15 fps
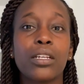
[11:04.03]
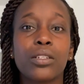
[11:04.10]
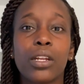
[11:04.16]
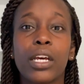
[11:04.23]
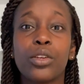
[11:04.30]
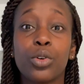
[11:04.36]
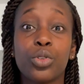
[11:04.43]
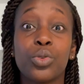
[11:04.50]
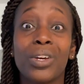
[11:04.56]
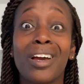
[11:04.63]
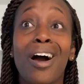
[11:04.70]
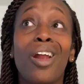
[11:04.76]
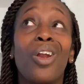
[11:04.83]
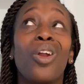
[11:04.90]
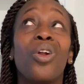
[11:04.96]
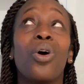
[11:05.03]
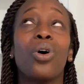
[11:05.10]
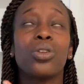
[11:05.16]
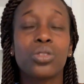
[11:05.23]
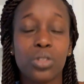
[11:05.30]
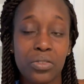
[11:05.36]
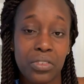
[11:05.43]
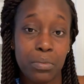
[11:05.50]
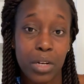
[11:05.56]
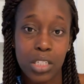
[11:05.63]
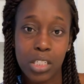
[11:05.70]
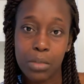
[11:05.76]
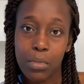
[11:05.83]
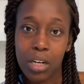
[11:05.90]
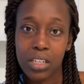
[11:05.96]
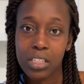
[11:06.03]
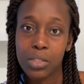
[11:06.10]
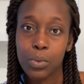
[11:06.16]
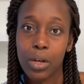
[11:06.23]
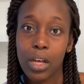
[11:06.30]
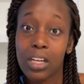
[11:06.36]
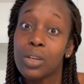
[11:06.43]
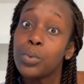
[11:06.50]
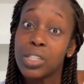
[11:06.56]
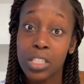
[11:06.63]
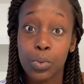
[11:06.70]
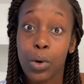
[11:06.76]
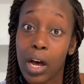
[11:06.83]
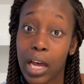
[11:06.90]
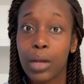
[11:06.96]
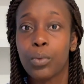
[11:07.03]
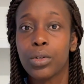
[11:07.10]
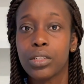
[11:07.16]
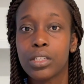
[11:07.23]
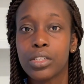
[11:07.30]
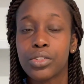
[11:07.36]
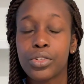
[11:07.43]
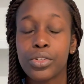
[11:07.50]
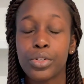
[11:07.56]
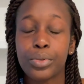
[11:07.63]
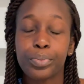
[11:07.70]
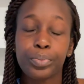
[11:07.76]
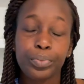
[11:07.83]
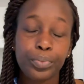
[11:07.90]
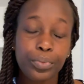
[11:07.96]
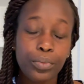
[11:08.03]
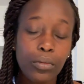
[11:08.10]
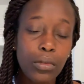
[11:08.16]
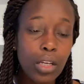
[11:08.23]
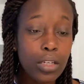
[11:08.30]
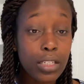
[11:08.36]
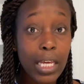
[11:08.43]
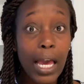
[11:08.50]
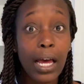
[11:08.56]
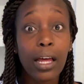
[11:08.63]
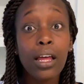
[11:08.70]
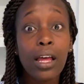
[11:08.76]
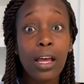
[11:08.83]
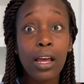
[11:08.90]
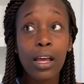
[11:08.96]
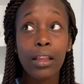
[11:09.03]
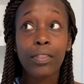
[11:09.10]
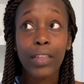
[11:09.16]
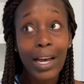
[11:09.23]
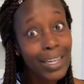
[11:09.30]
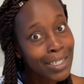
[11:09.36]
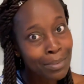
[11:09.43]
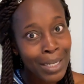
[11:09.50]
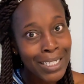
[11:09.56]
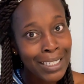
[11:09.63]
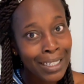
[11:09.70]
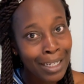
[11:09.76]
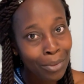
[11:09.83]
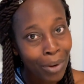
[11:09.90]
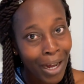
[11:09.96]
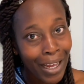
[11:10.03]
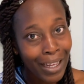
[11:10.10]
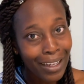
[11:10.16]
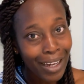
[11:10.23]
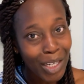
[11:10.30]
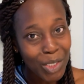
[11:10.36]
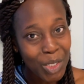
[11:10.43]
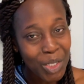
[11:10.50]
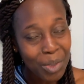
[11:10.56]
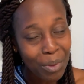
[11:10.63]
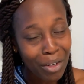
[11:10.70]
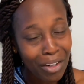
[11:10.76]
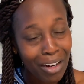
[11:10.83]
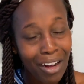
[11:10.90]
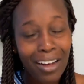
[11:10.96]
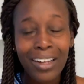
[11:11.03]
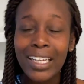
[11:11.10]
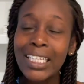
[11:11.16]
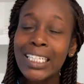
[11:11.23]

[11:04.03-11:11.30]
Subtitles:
So like, you're doing a lot of emerging markets work, which is what I wanted to do. So yeah, that is basically why I chose America.